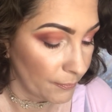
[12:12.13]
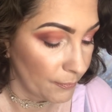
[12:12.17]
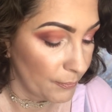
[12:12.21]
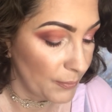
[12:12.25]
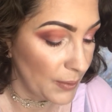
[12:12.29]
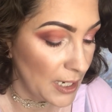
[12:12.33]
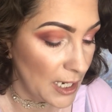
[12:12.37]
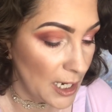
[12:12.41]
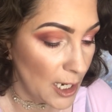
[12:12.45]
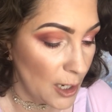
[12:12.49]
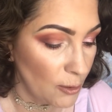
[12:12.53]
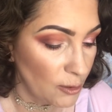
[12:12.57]

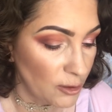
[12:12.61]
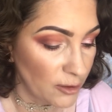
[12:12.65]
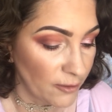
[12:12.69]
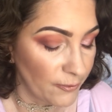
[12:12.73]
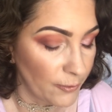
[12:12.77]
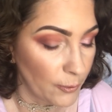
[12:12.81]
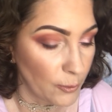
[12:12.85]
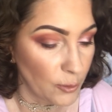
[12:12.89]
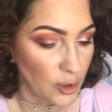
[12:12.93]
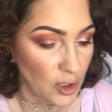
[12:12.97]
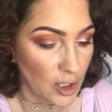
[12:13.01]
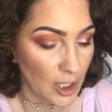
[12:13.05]

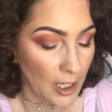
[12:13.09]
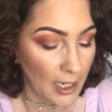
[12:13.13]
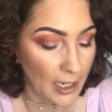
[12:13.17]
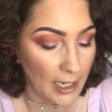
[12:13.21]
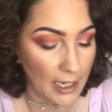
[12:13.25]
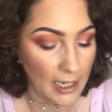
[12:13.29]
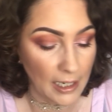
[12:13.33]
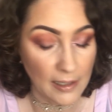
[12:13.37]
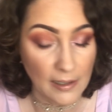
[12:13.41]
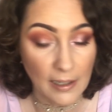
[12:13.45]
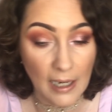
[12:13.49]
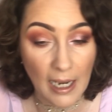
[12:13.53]
beautiful
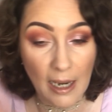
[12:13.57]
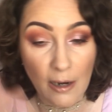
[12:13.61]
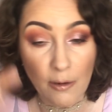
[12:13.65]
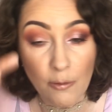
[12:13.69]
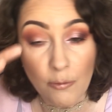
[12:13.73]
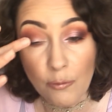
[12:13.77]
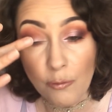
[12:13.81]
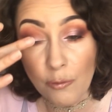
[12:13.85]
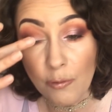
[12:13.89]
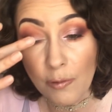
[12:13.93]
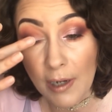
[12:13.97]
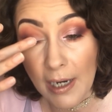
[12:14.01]
shade. It
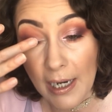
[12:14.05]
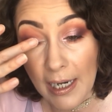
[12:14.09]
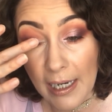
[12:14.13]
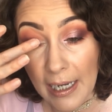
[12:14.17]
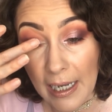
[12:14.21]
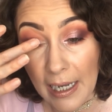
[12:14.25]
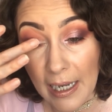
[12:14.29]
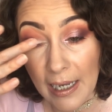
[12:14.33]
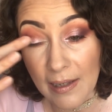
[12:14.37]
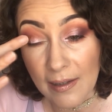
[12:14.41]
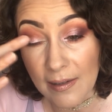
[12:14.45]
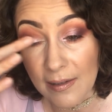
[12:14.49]

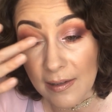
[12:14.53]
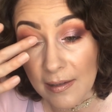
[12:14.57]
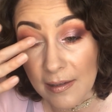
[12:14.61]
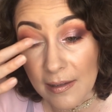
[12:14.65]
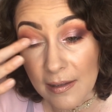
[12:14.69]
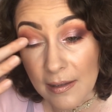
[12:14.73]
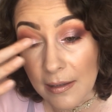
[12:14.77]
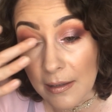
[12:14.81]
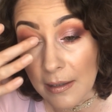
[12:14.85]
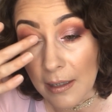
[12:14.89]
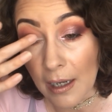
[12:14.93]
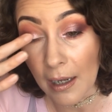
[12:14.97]
really is
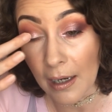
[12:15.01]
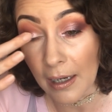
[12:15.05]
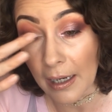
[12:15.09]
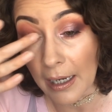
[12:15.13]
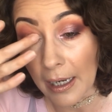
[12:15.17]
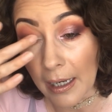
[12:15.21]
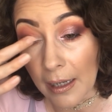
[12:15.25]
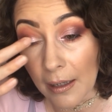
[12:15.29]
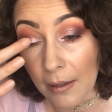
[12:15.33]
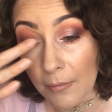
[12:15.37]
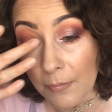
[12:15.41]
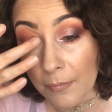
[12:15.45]

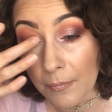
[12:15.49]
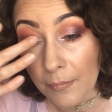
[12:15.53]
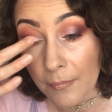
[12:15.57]
stunning.